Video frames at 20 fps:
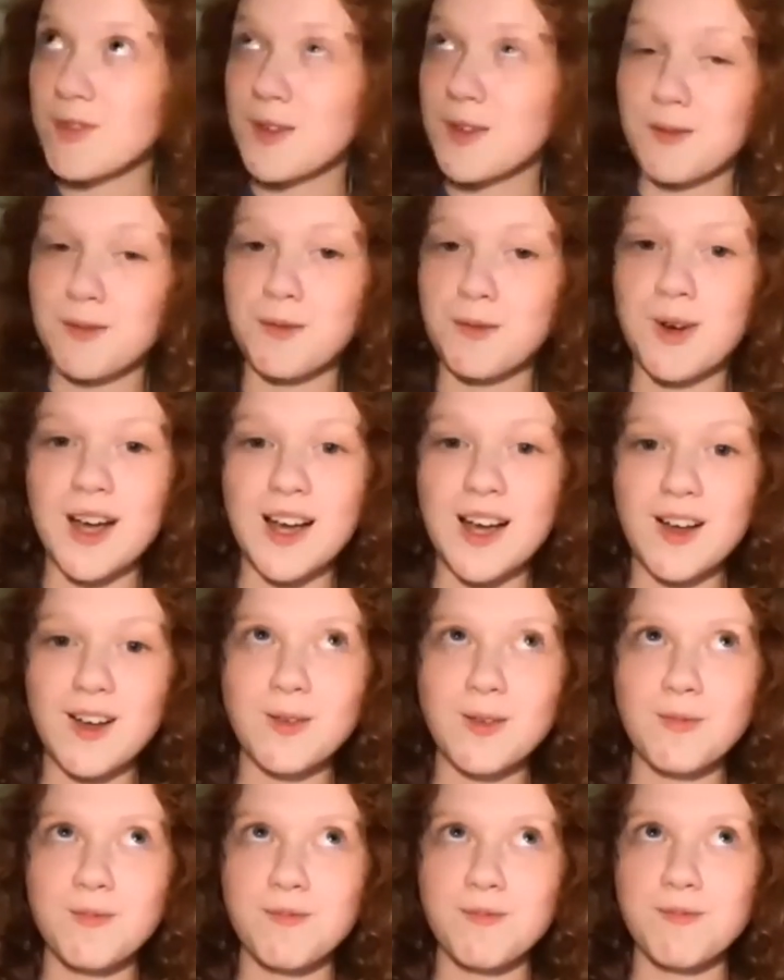
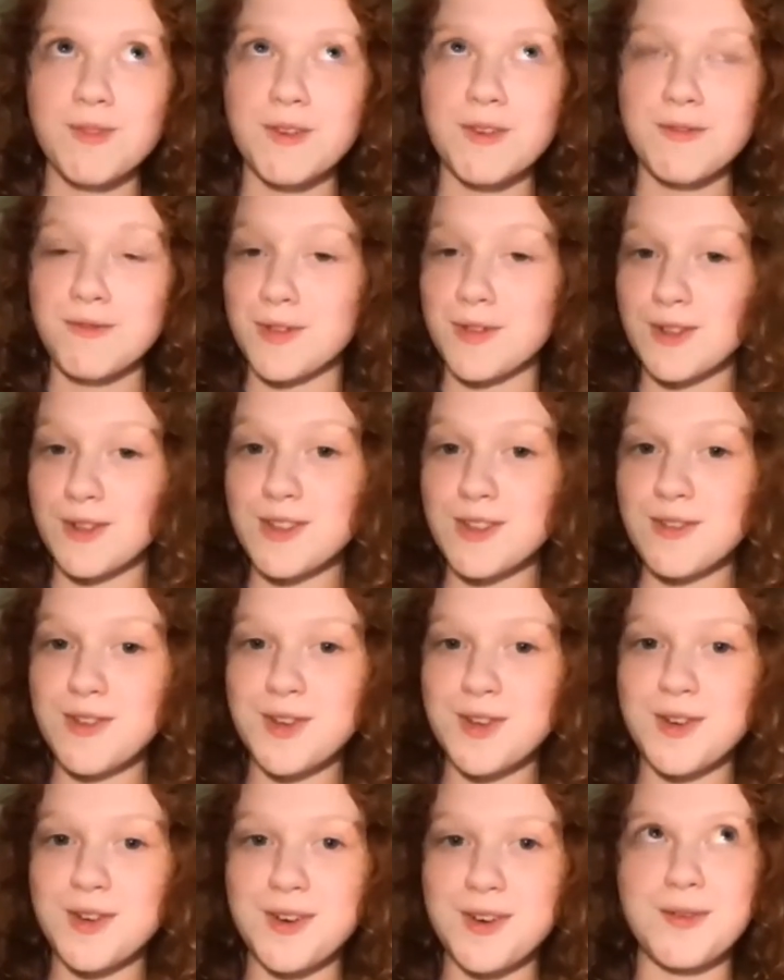Well, for those of you
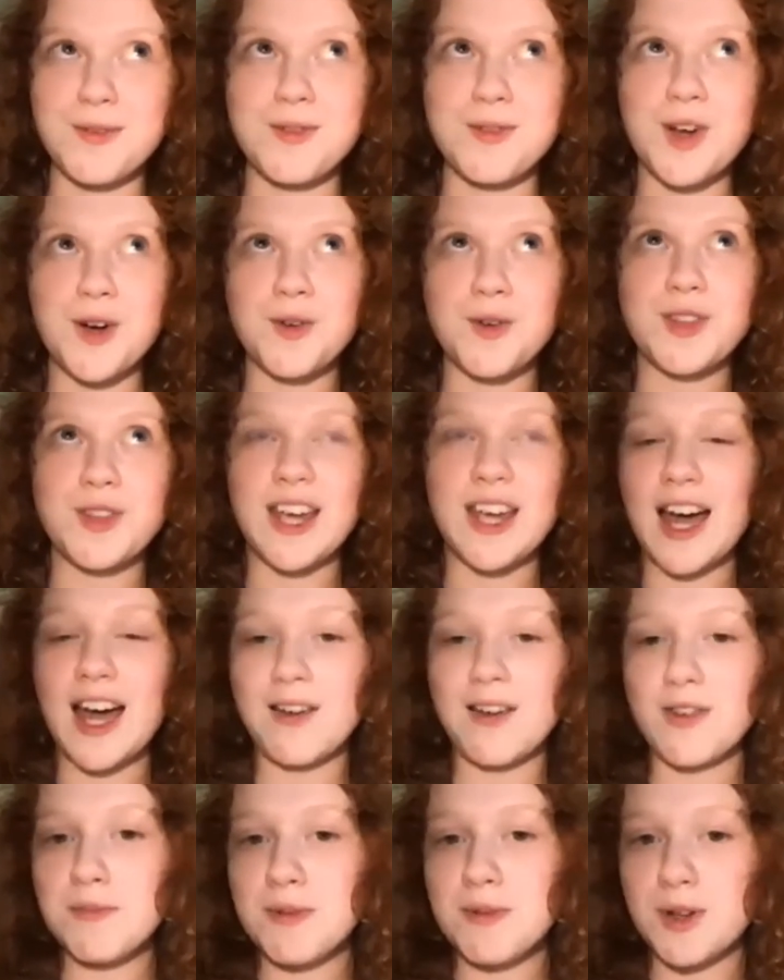who don't know, the
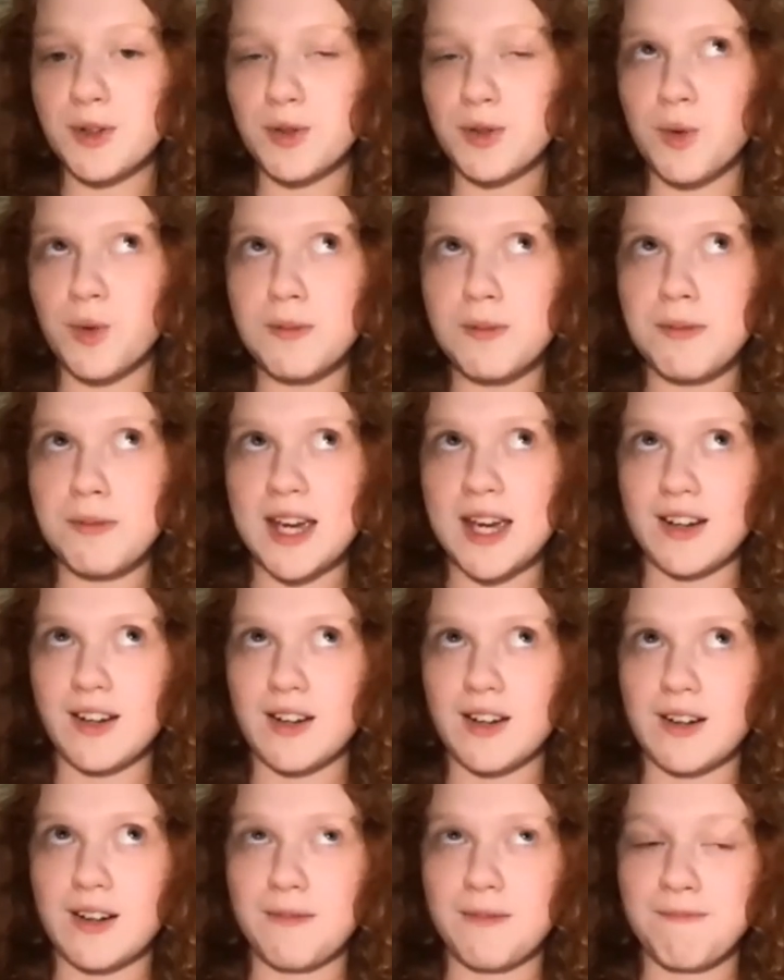ivory-billed
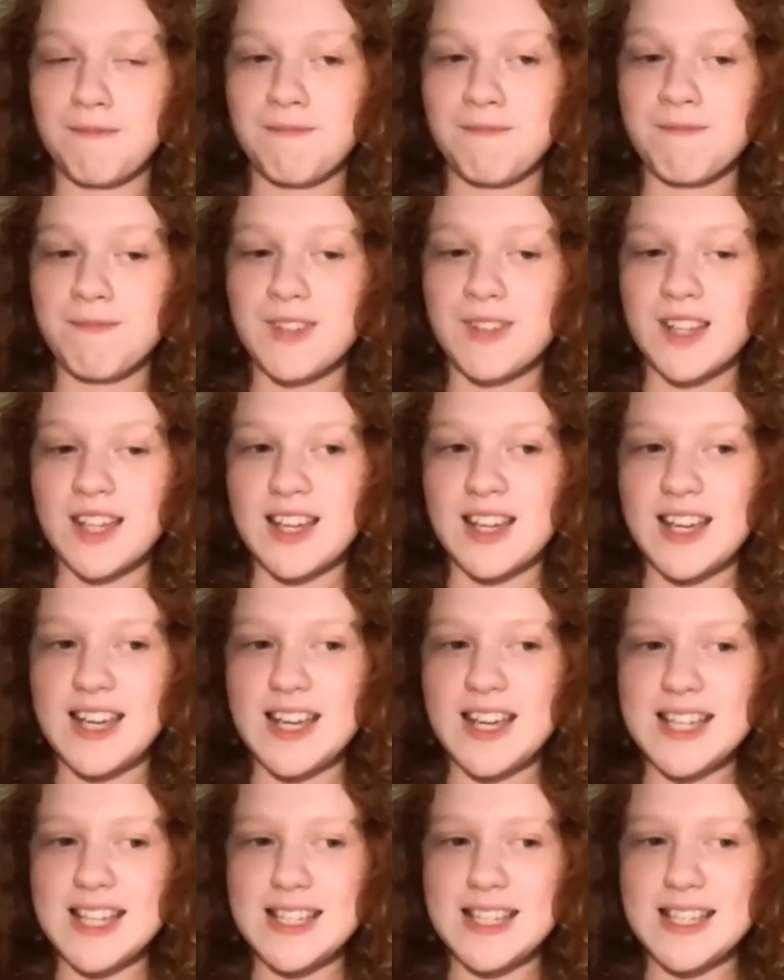woodpecker
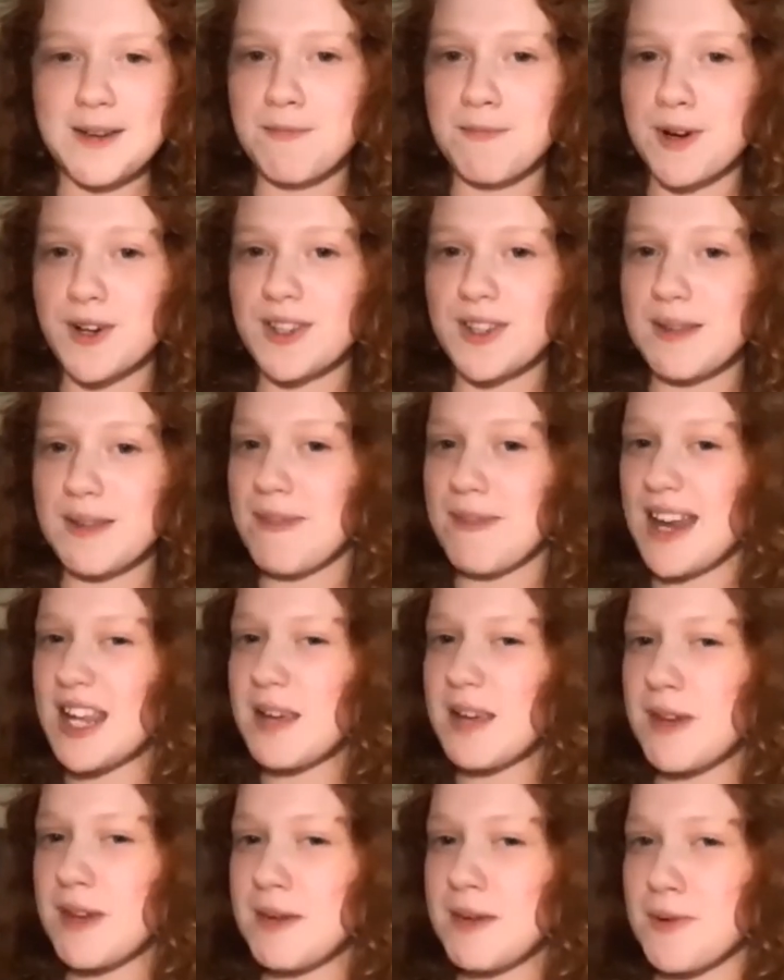is a bird that many
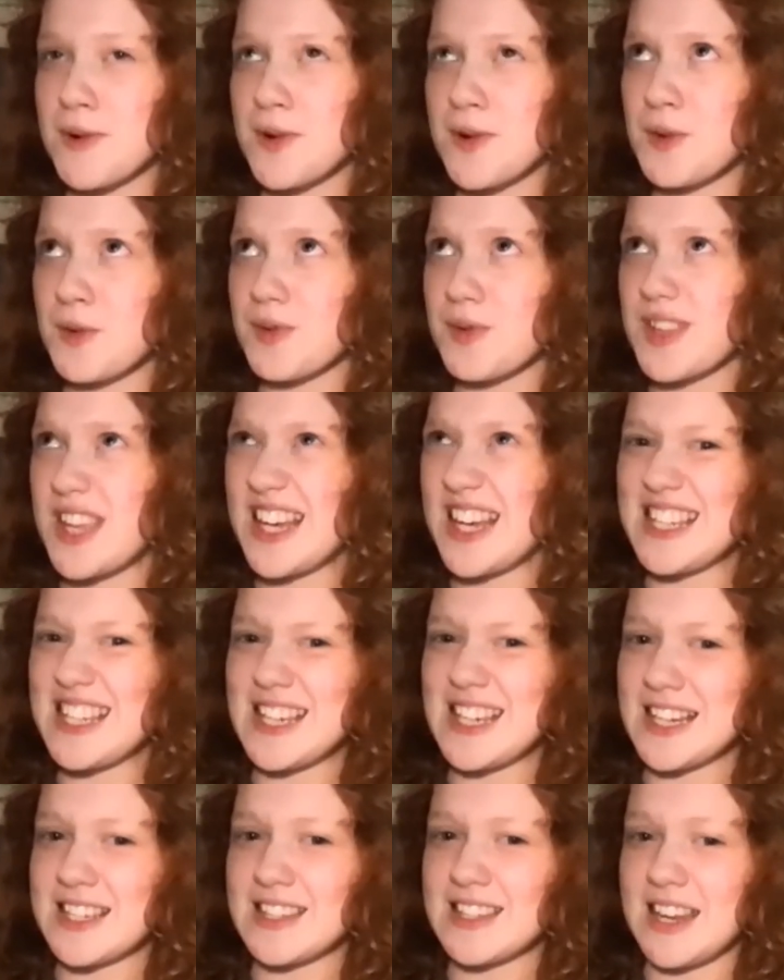people think is
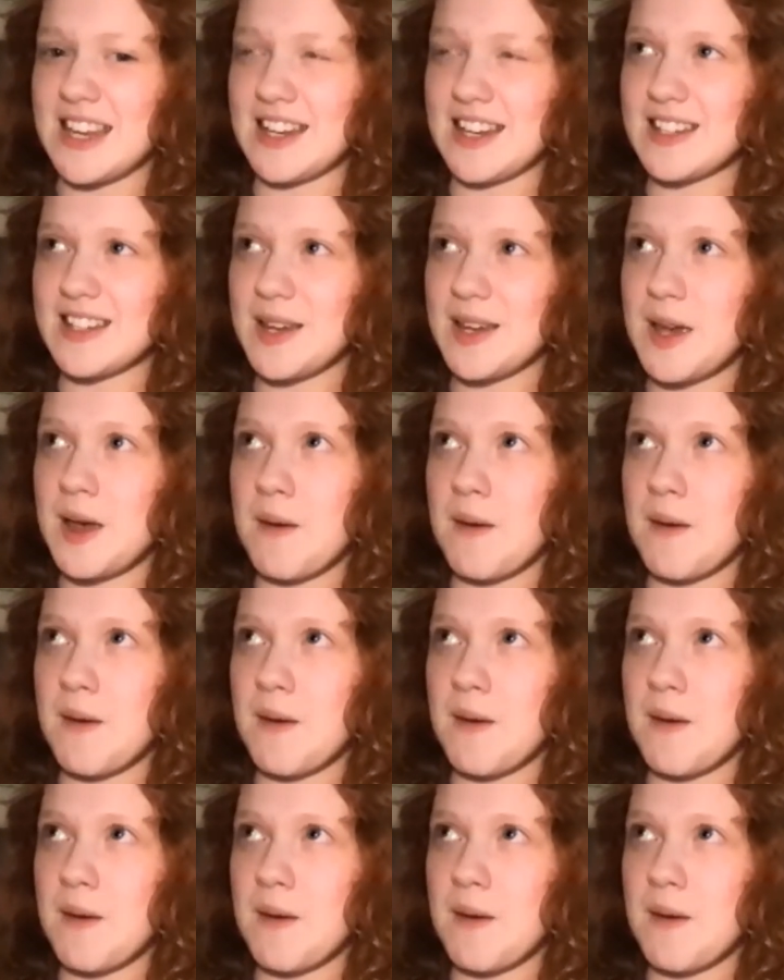extinct,